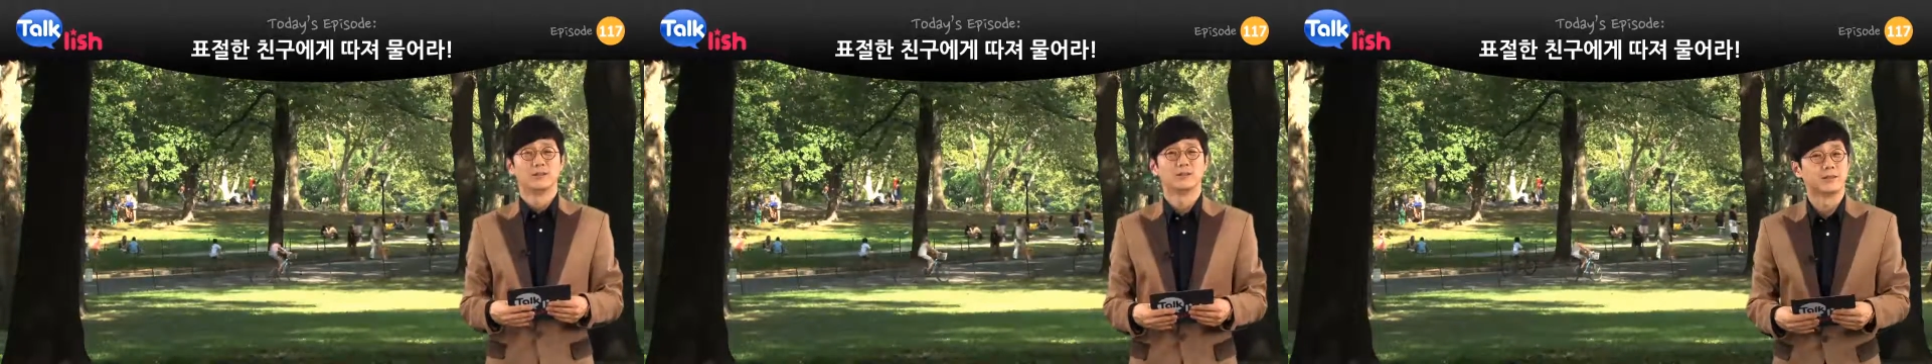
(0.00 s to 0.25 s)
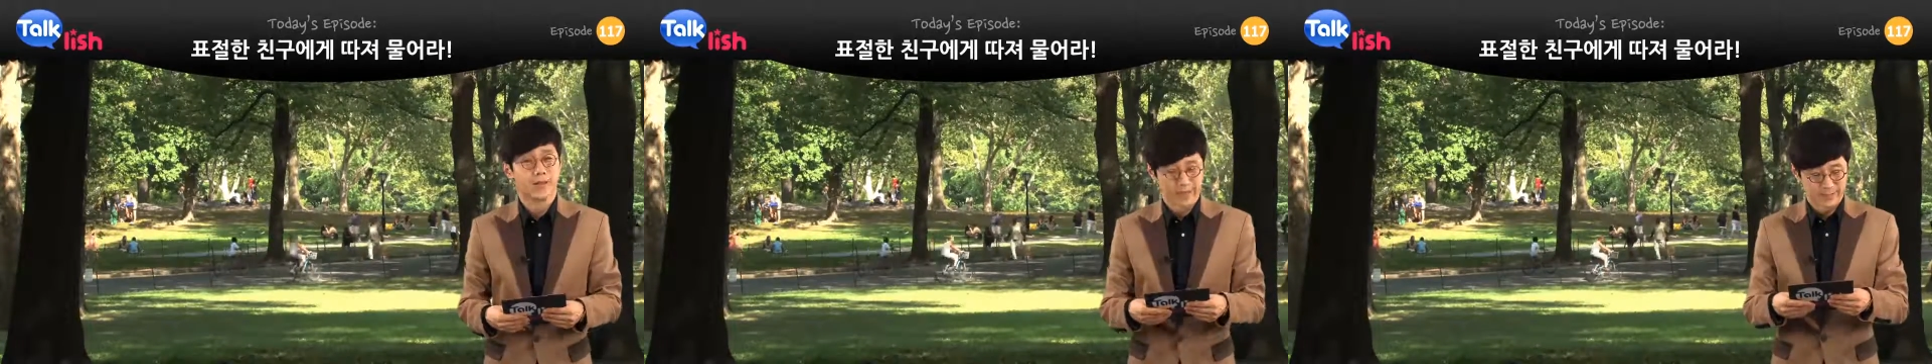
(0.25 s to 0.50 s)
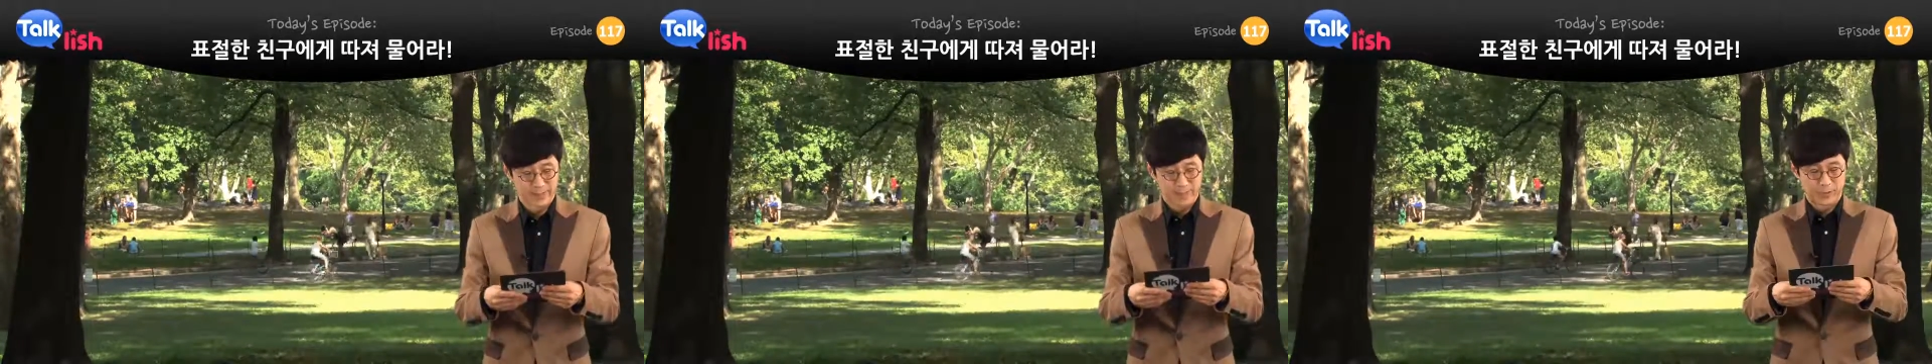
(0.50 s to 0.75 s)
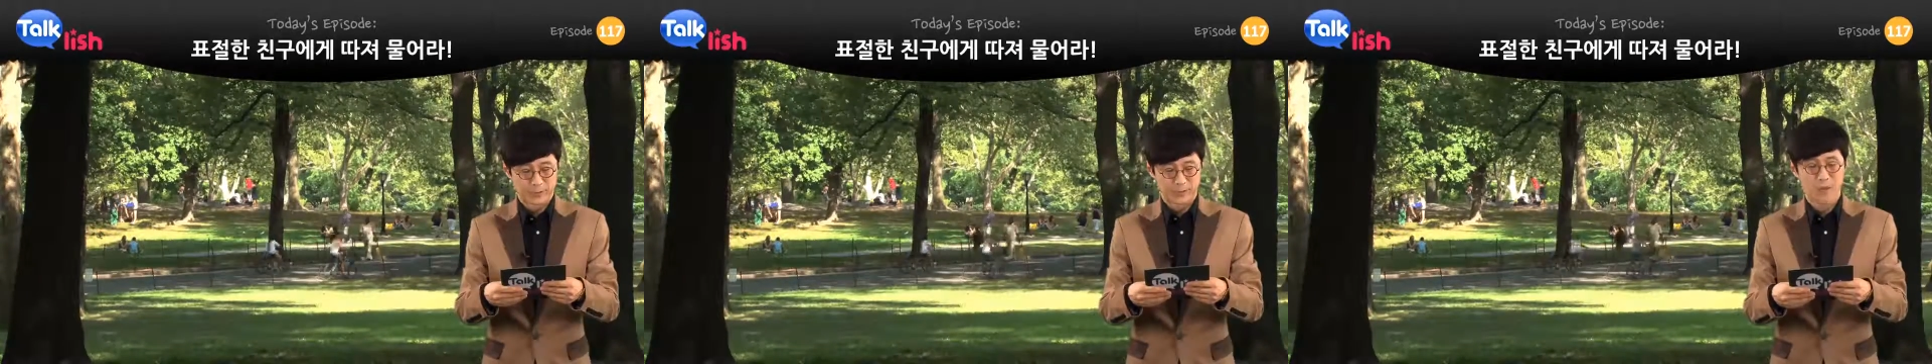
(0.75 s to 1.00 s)
Today's
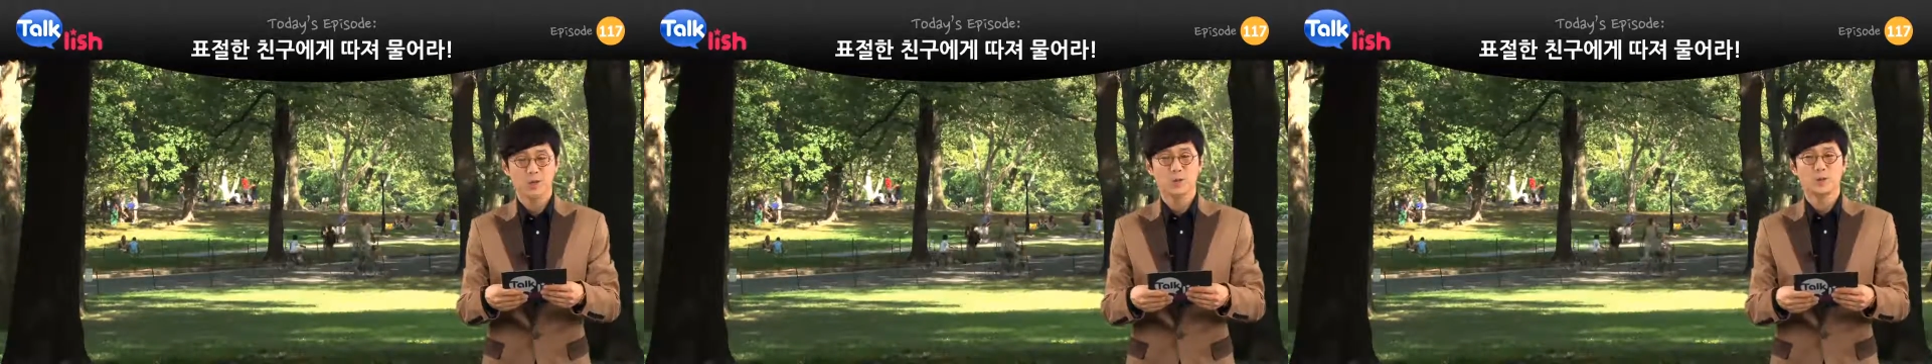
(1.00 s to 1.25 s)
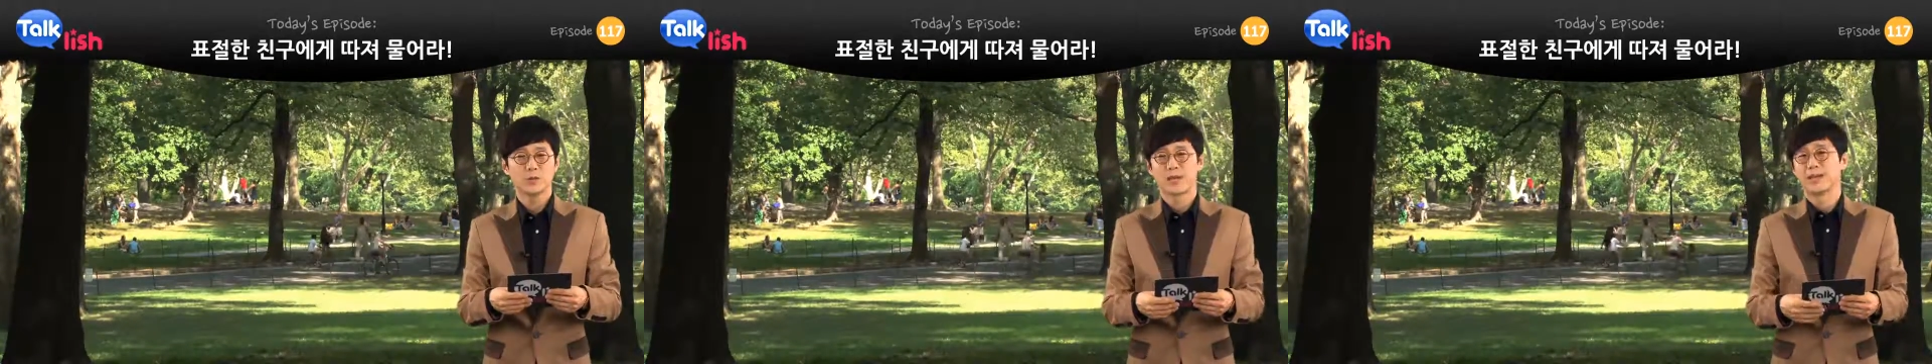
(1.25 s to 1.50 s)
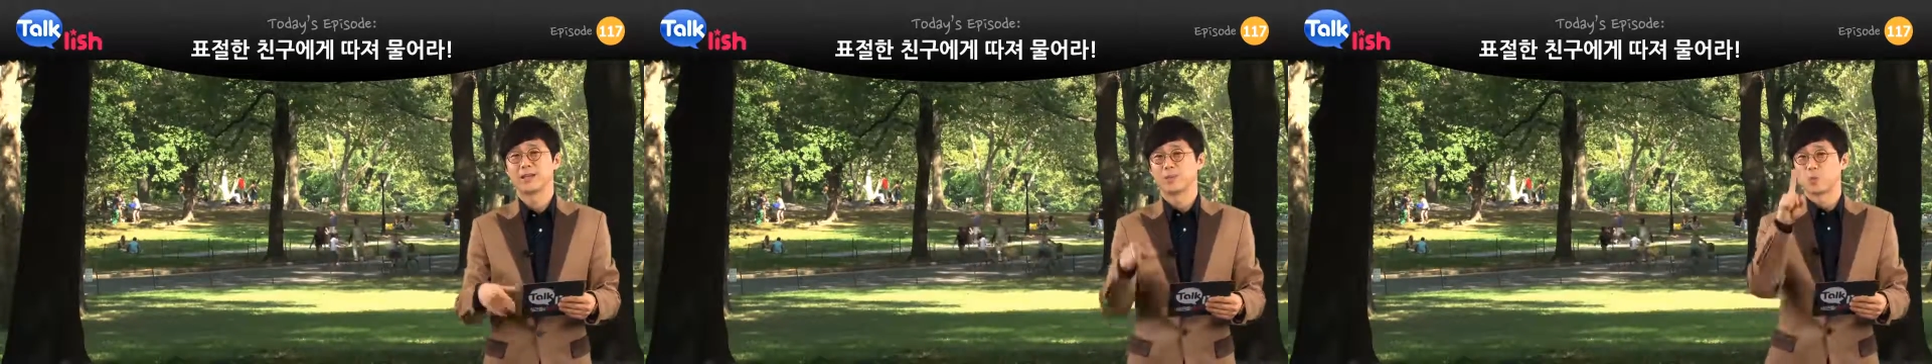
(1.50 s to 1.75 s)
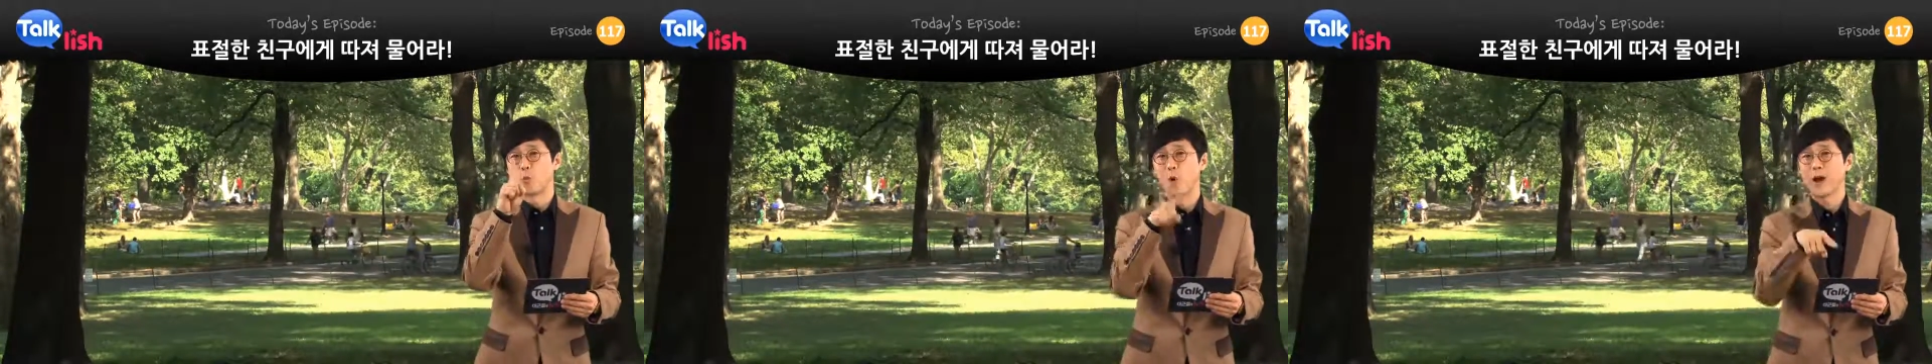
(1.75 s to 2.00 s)
episode
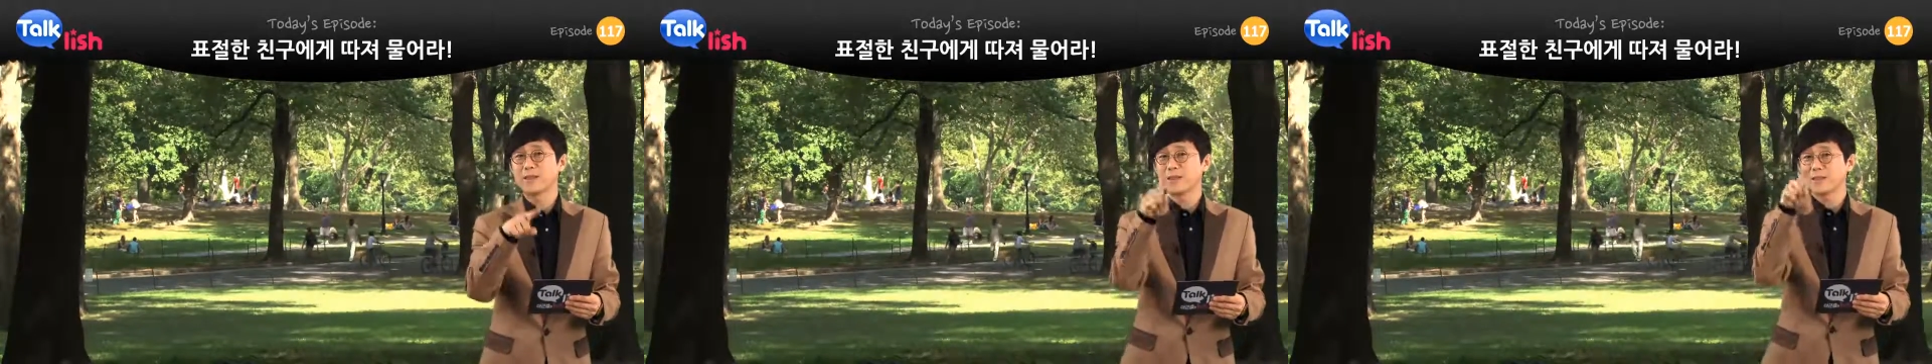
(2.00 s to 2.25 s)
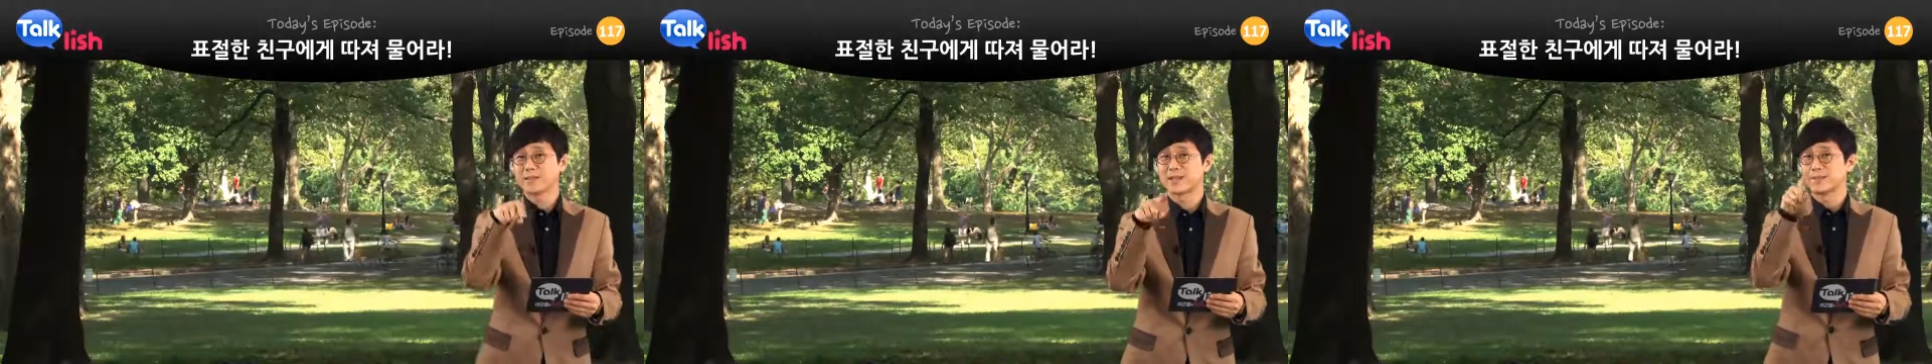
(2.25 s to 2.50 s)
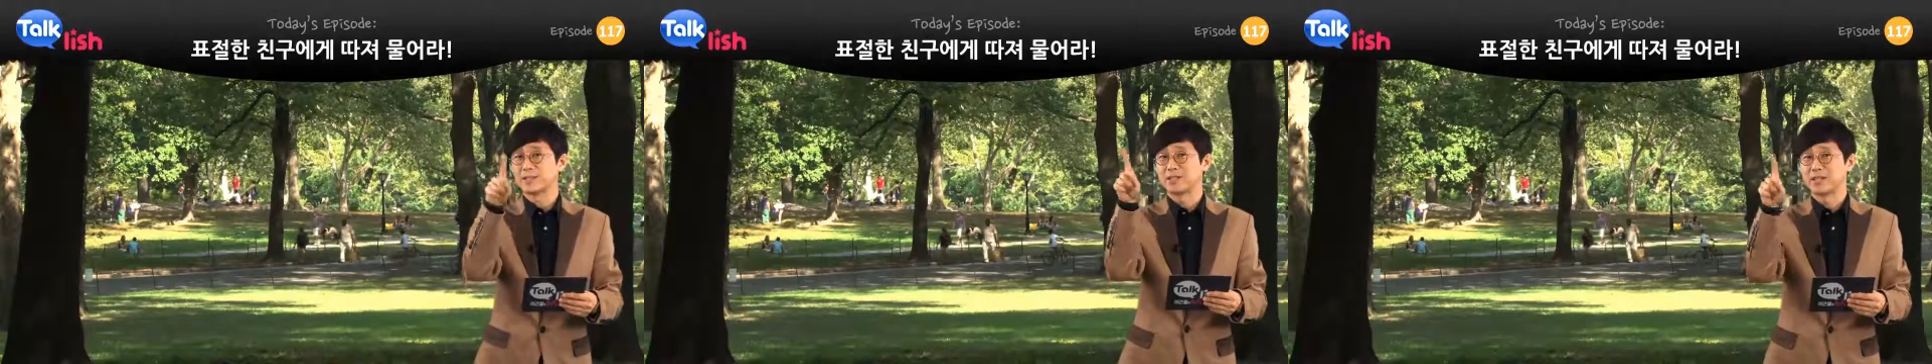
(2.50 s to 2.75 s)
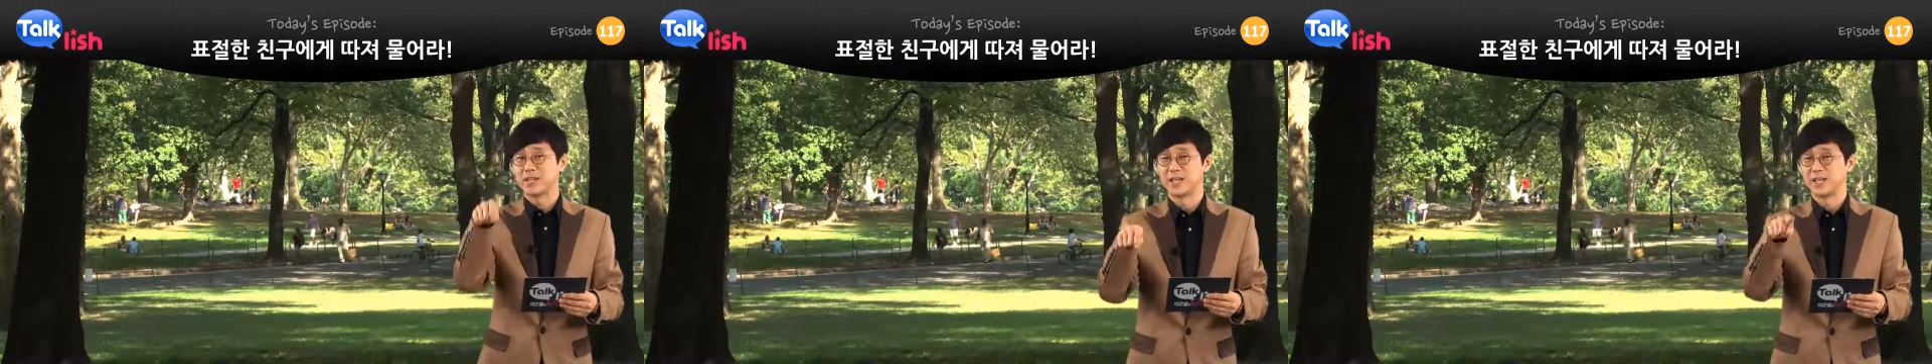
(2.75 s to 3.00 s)
is
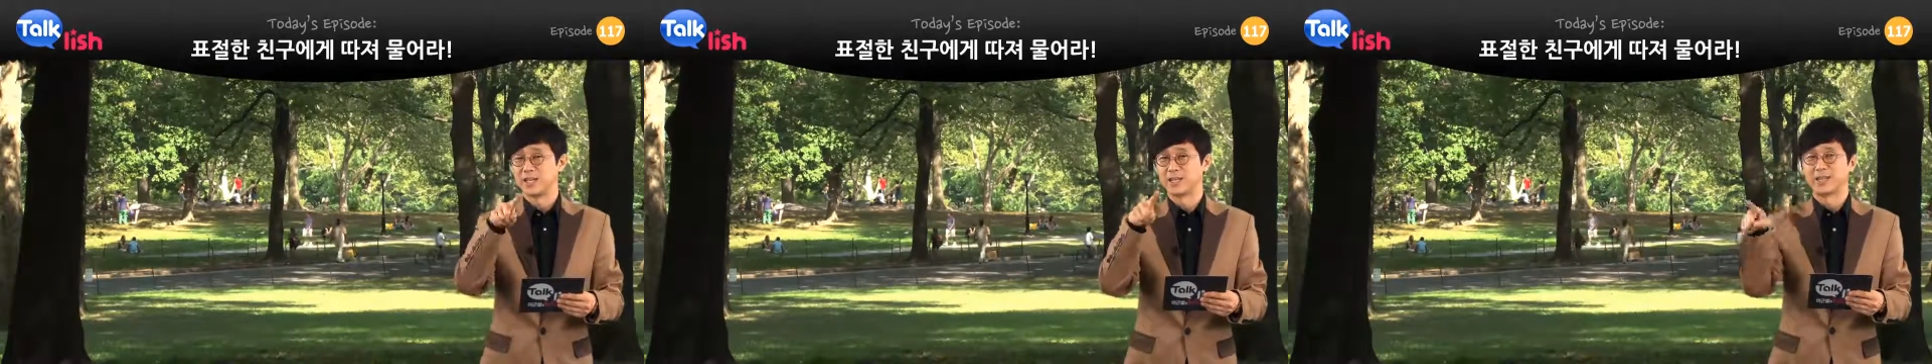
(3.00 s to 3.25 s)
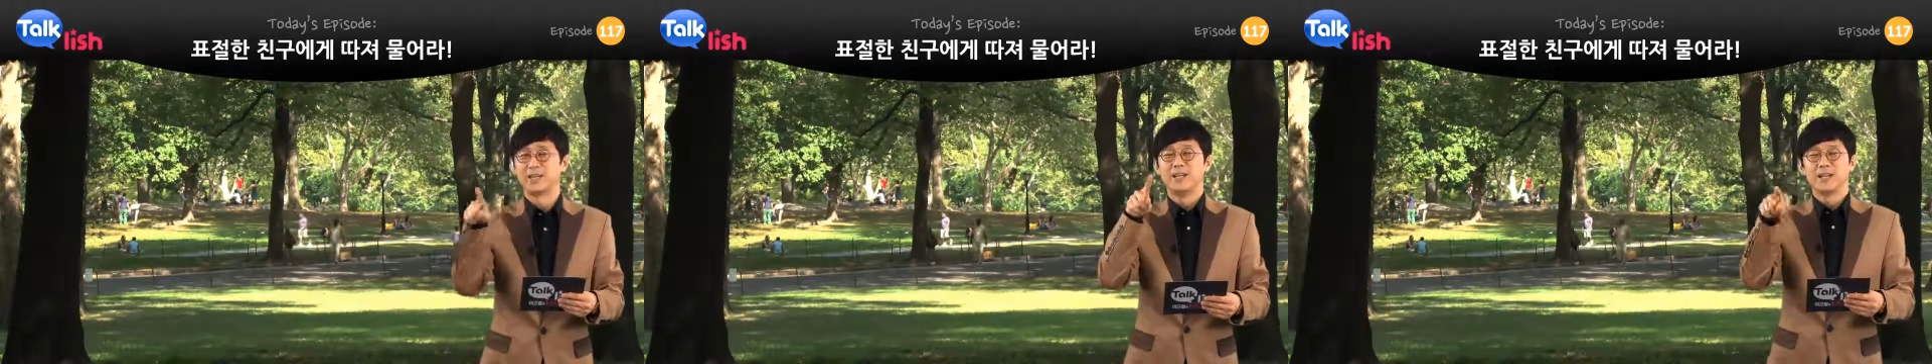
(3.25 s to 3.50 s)
117.